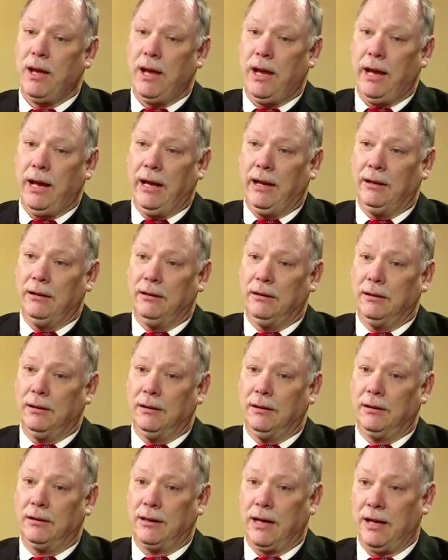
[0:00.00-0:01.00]
and
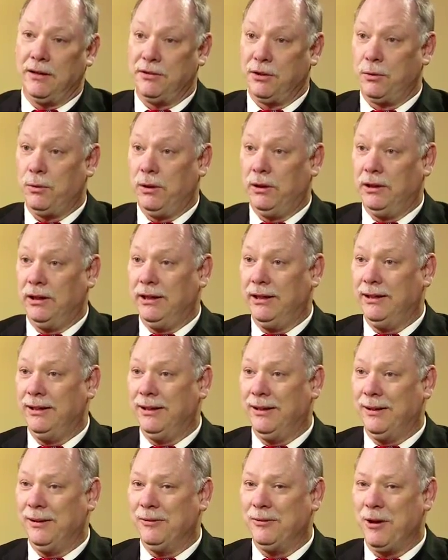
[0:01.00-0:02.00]
consequently
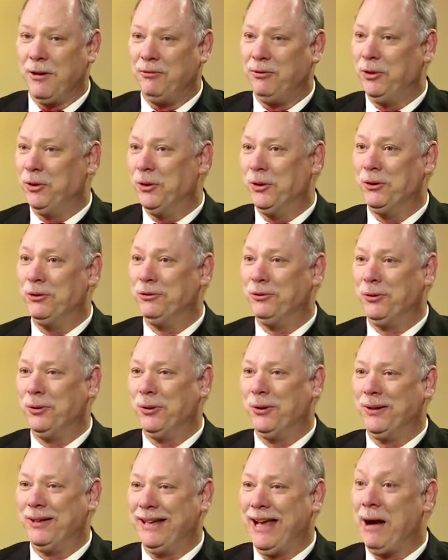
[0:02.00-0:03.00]
have yearned
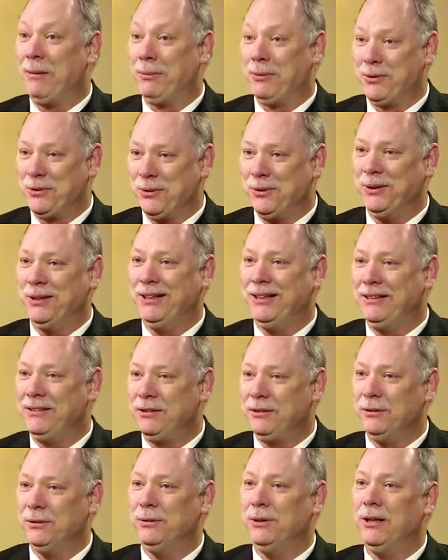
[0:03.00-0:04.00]
for the opportunity
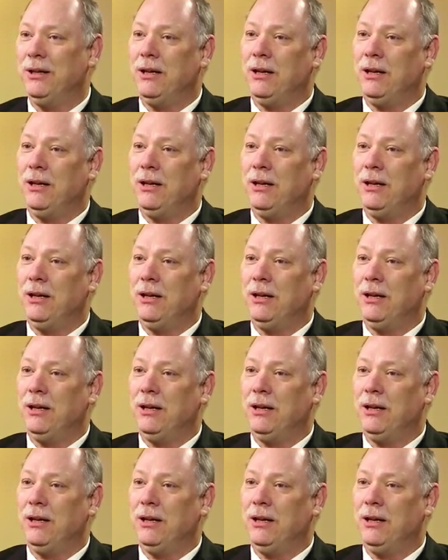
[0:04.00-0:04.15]
to